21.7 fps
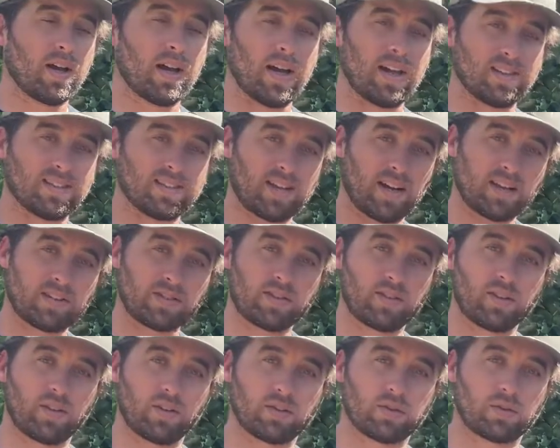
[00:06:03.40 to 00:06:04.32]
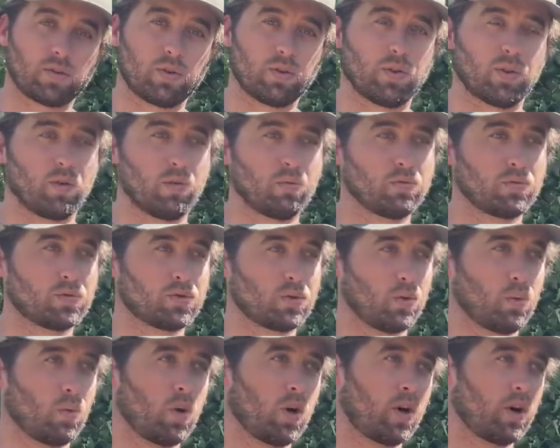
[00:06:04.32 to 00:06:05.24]
and testing your soil.
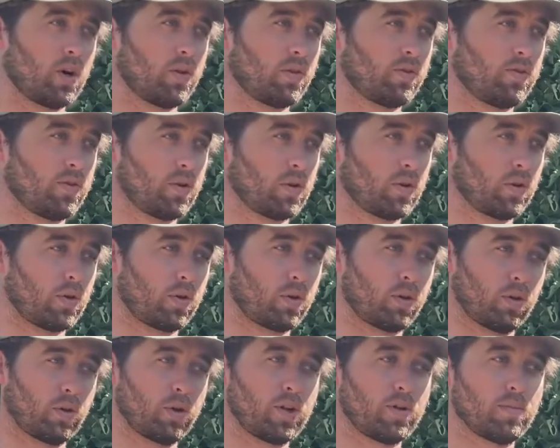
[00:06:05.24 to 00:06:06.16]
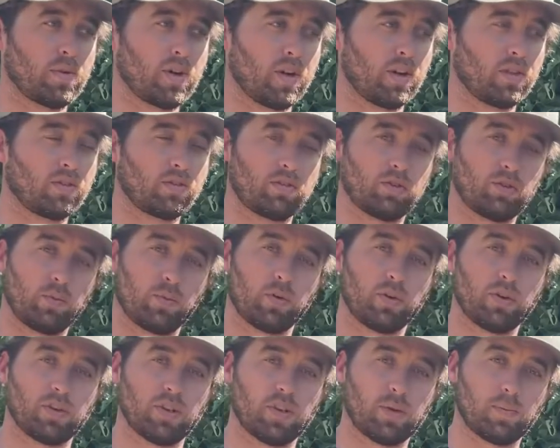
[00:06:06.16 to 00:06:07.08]
So water for 30 minutes,
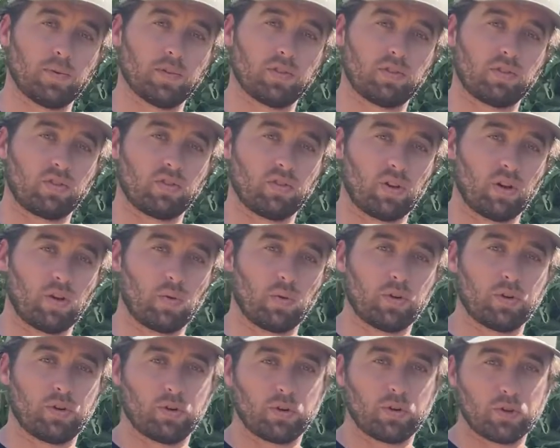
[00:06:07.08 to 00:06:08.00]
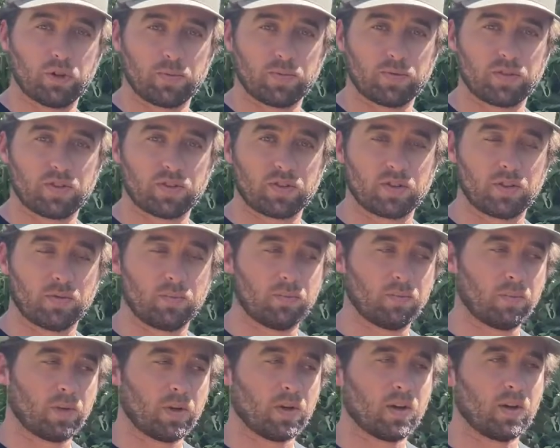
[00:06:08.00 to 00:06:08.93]
super deep and slow with your drip system,
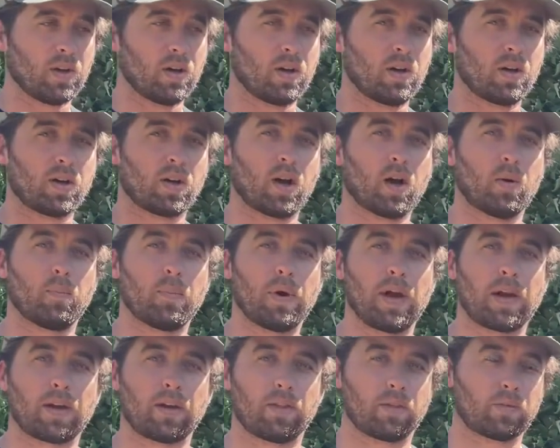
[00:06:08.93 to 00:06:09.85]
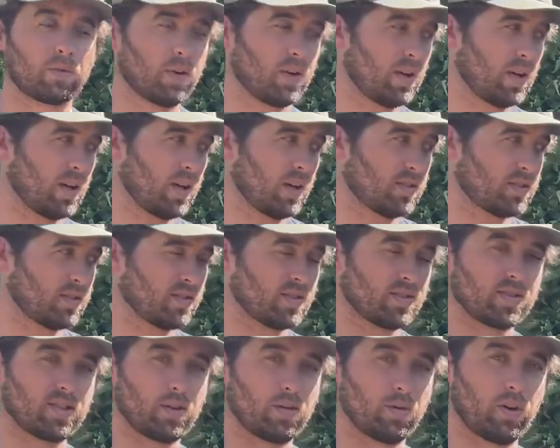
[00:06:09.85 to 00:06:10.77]
come back in 3 days and
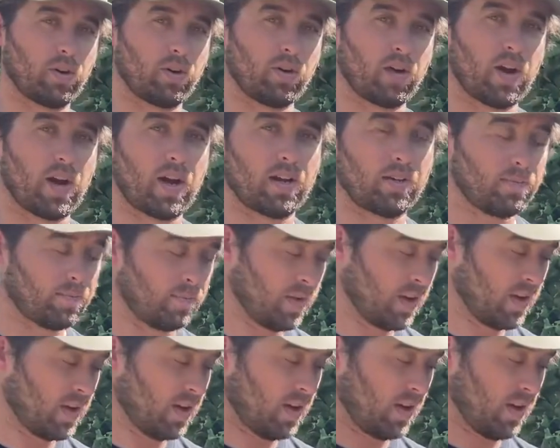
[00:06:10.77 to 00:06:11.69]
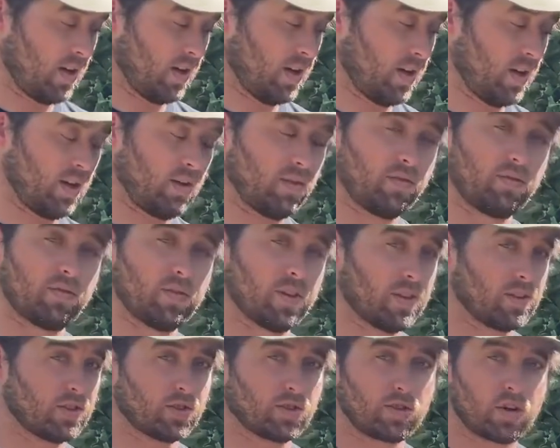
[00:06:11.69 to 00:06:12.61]
see where you're at. If
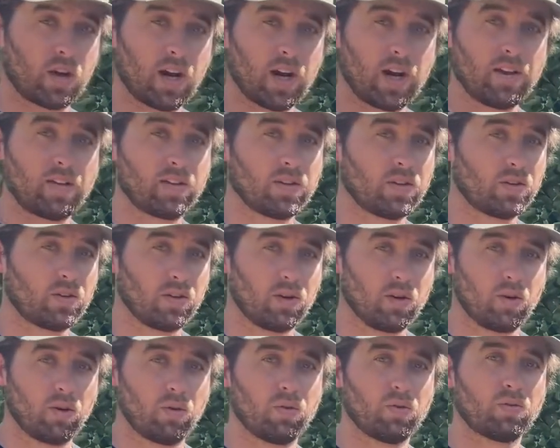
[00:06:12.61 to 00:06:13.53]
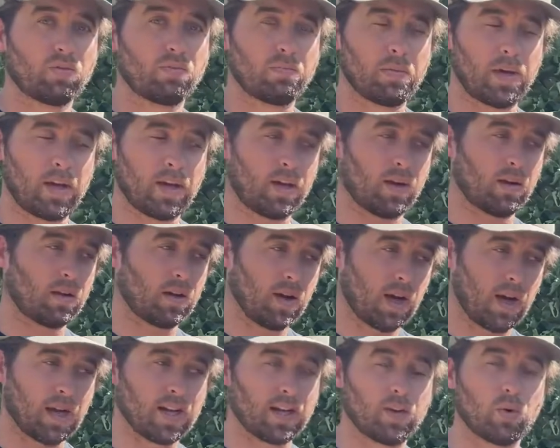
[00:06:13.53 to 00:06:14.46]
it's dry, then you know, hey,
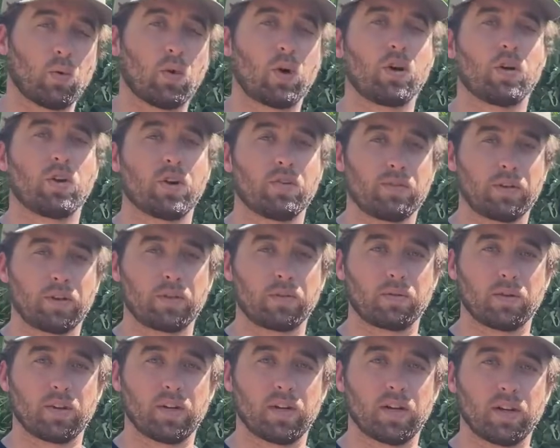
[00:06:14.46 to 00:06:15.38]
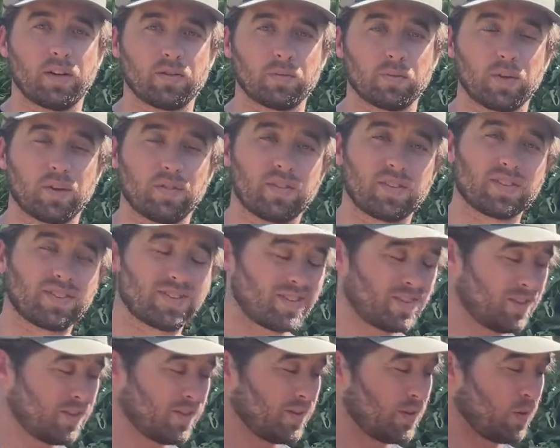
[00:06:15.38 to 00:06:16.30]
I need to water every 3 days. But if it's
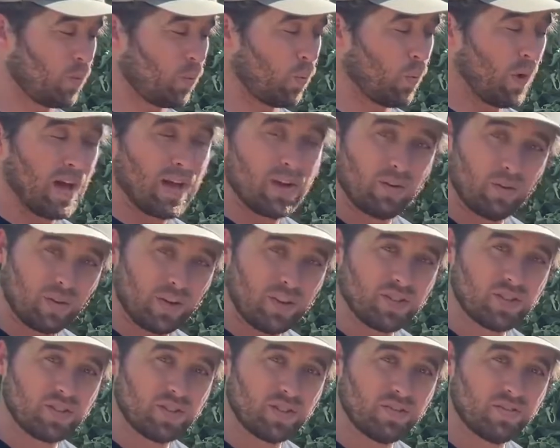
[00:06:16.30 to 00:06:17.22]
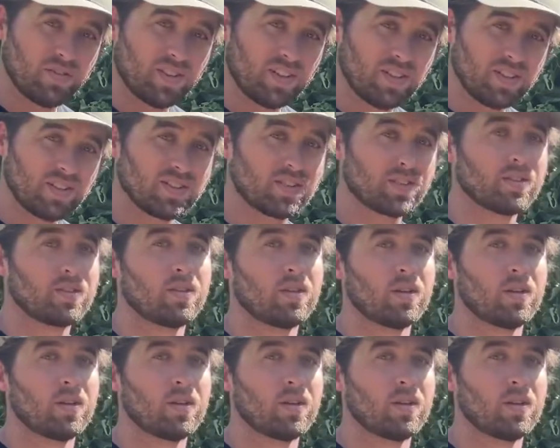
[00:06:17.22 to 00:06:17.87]
still in the wet region of this,